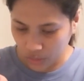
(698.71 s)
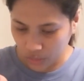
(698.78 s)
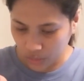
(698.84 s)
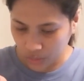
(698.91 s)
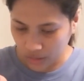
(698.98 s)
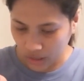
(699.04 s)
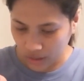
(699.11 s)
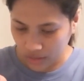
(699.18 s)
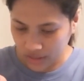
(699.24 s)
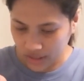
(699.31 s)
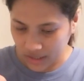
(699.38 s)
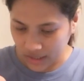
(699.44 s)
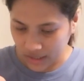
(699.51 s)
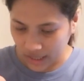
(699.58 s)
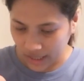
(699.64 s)

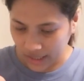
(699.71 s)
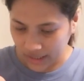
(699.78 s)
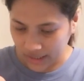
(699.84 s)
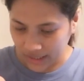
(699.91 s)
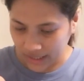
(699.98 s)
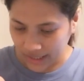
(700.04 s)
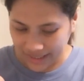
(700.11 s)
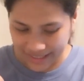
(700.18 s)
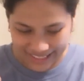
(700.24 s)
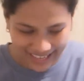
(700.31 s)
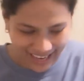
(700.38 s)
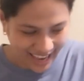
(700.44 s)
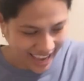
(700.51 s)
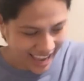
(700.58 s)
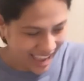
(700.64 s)
2019.
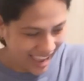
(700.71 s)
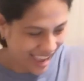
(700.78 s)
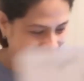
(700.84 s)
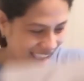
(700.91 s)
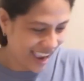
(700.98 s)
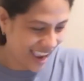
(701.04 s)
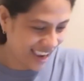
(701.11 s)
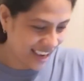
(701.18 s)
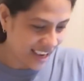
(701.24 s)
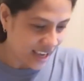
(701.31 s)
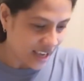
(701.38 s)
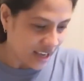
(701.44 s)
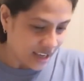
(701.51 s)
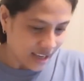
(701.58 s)
Yay!